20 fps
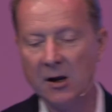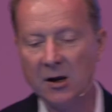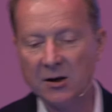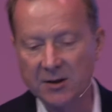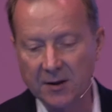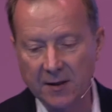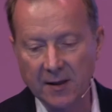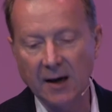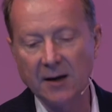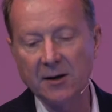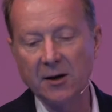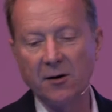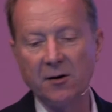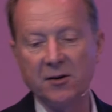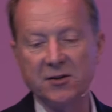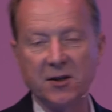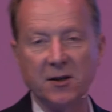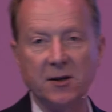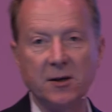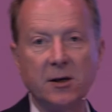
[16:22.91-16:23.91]
So the idea
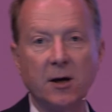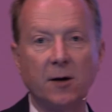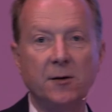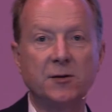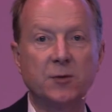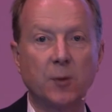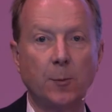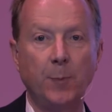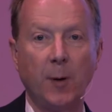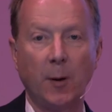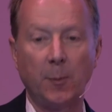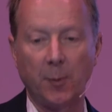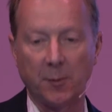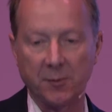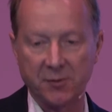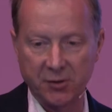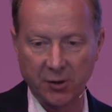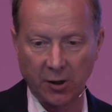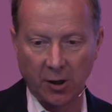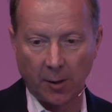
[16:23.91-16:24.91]
is that you go into a pop-up
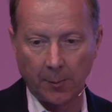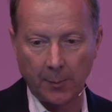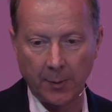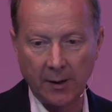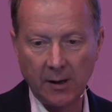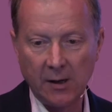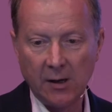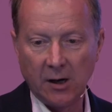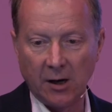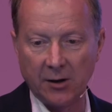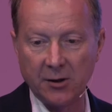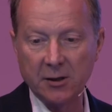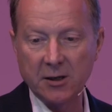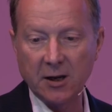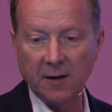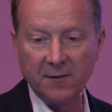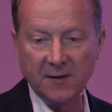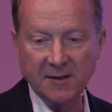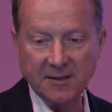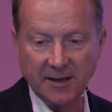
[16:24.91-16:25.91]
shop and you're
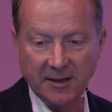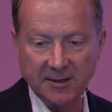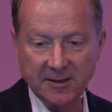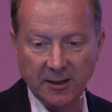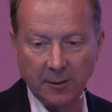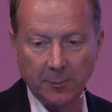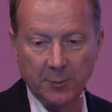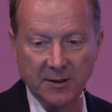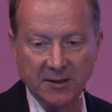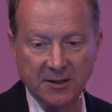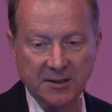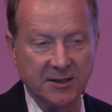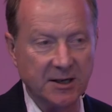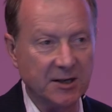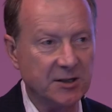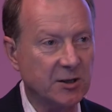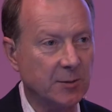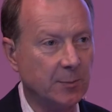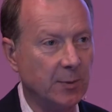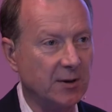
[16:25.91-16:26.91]
given this nice little
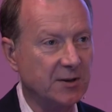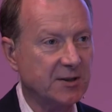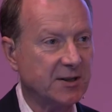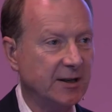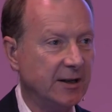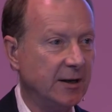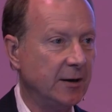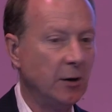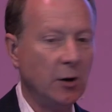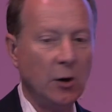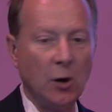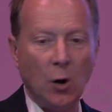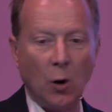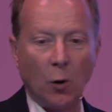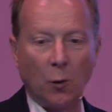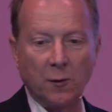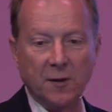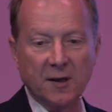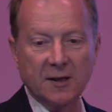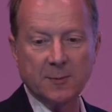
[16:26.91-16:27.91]
presentation box here
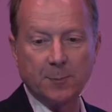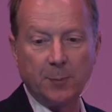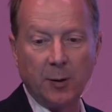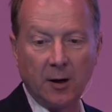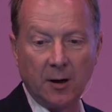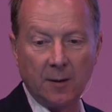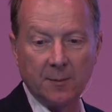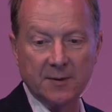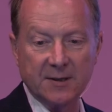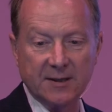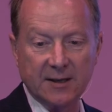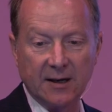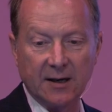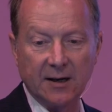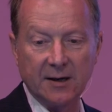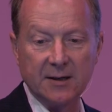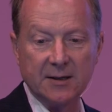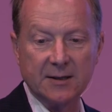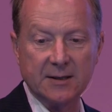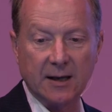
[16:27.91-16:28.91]
with this
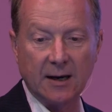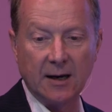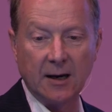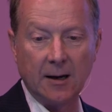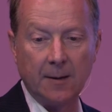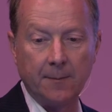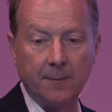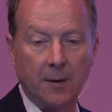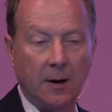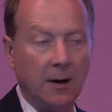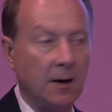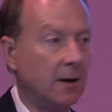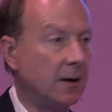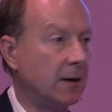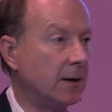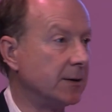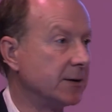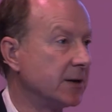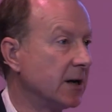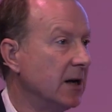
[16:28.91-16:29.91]
palm-size
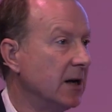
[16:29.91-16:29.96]
heart.